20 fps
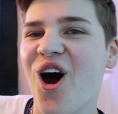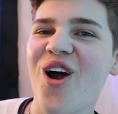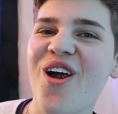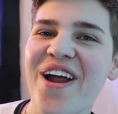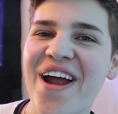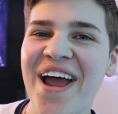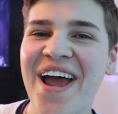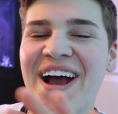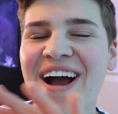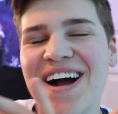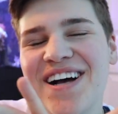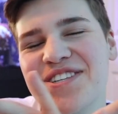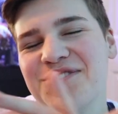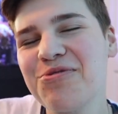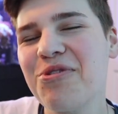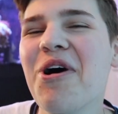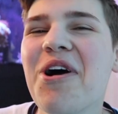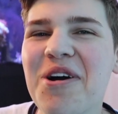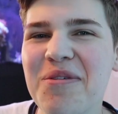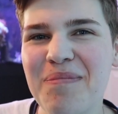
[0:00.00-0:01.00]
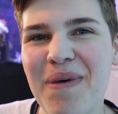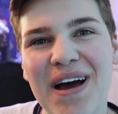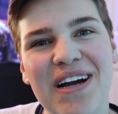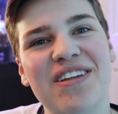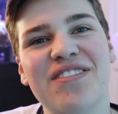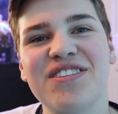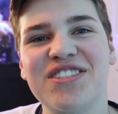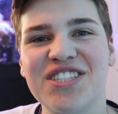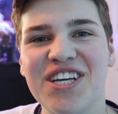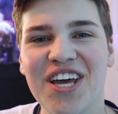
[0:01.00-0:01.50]
Alright, hey guys, welcome back
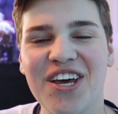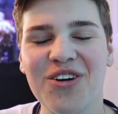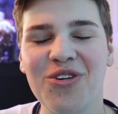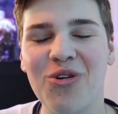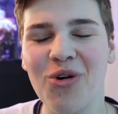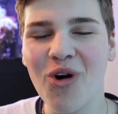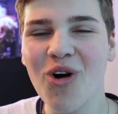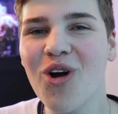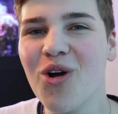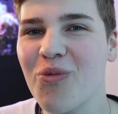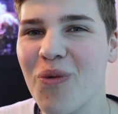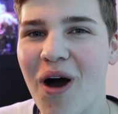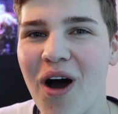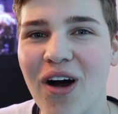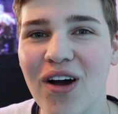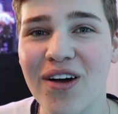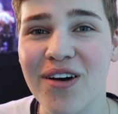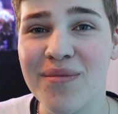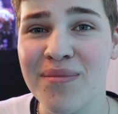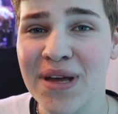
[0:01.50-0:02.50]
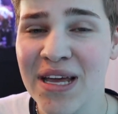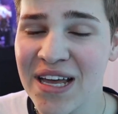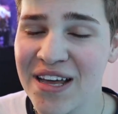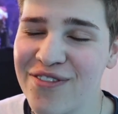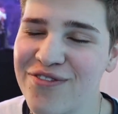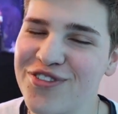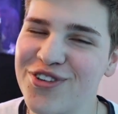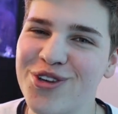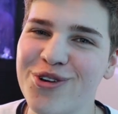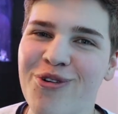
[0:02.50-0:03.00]
to the channel, or welcome
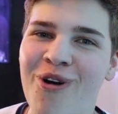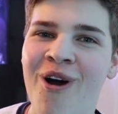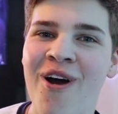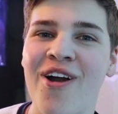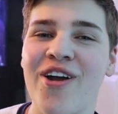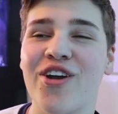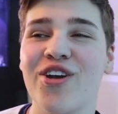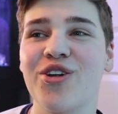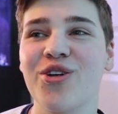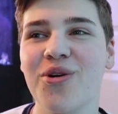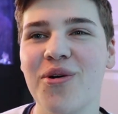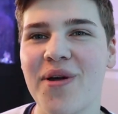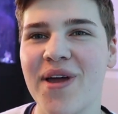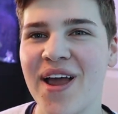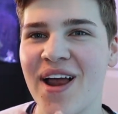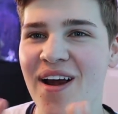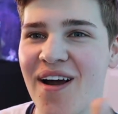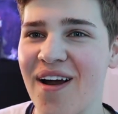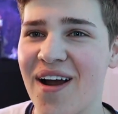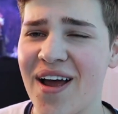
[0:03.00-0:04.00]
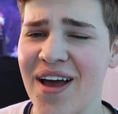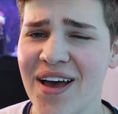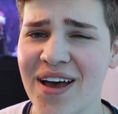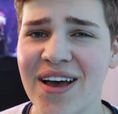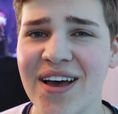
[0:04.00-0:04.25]
if you are new here.